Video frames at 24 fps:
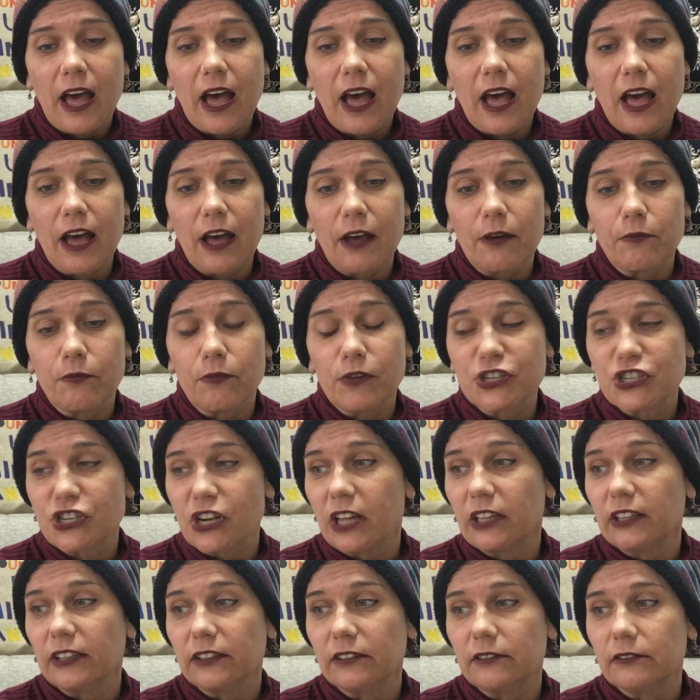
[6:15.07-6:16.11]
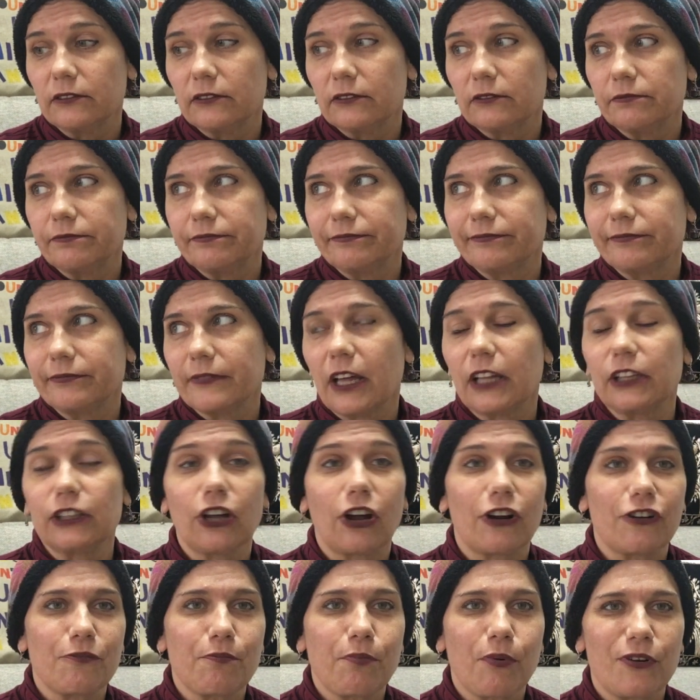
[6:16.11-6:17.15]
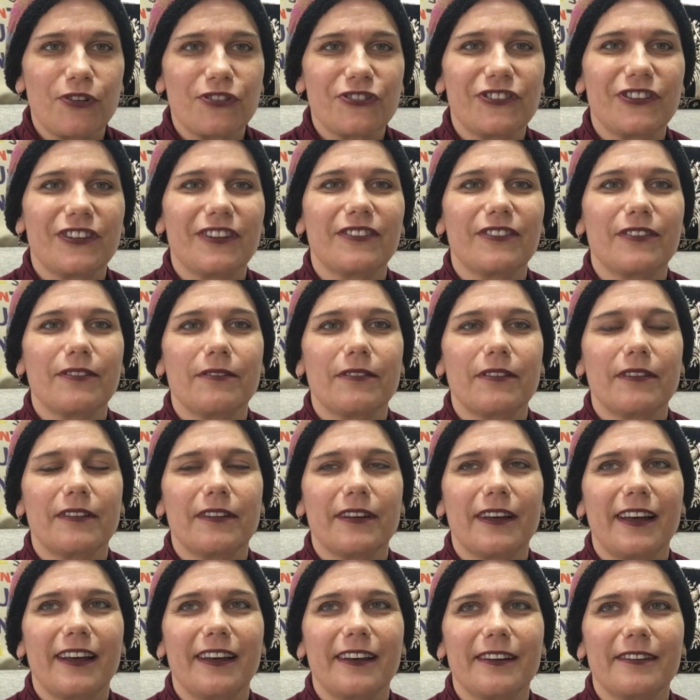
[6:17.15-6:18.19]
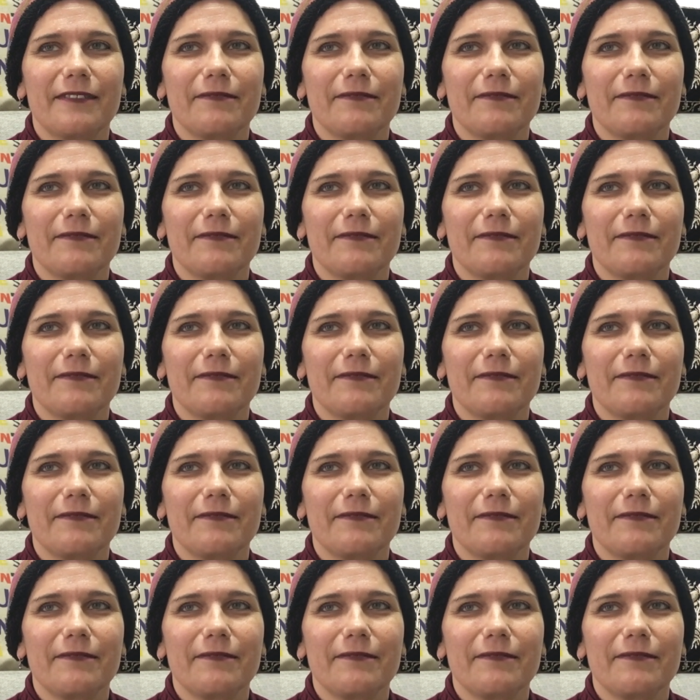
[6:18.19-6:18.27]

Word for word: uh, which a, a, large portion of the uh,